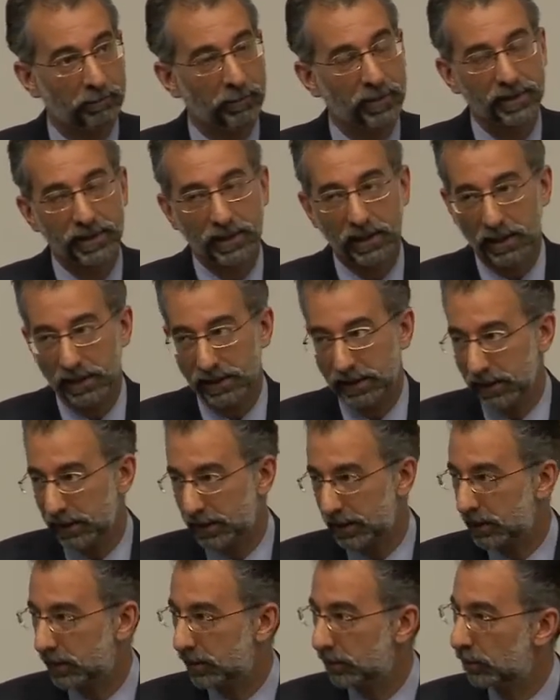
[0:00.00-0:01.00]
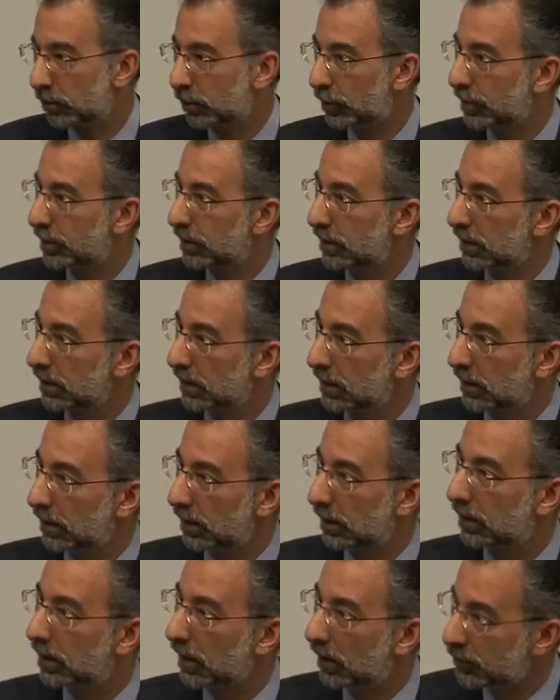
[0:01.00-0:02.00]
But the idea that you could
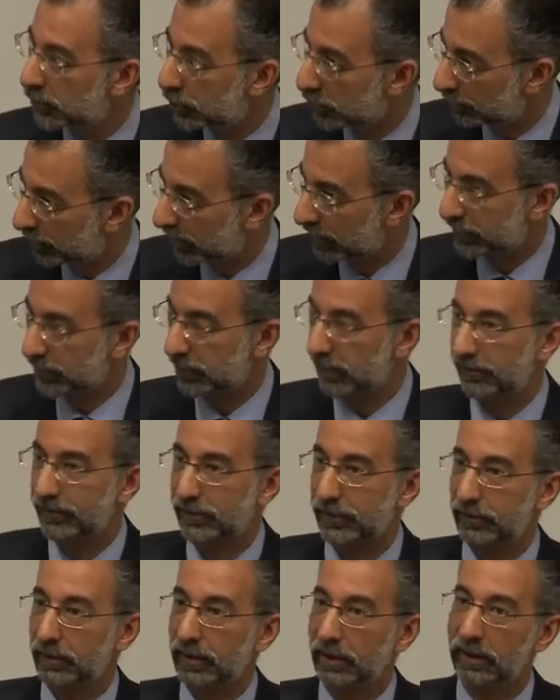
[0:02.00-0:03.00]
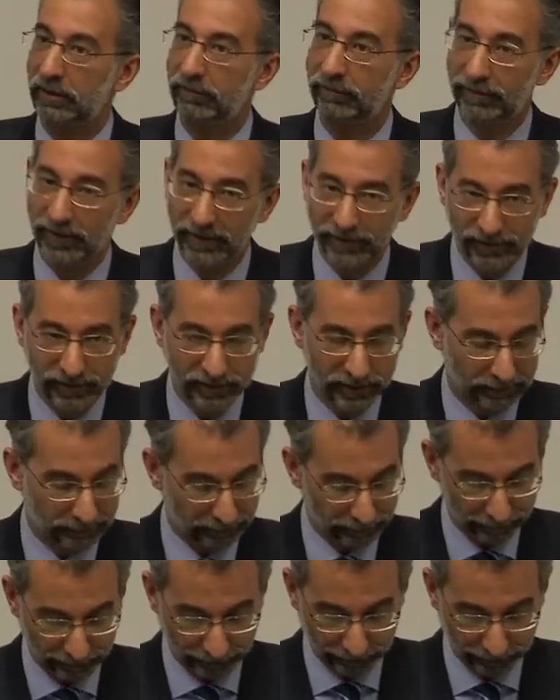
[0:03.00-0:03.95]
go to a police officer and convince them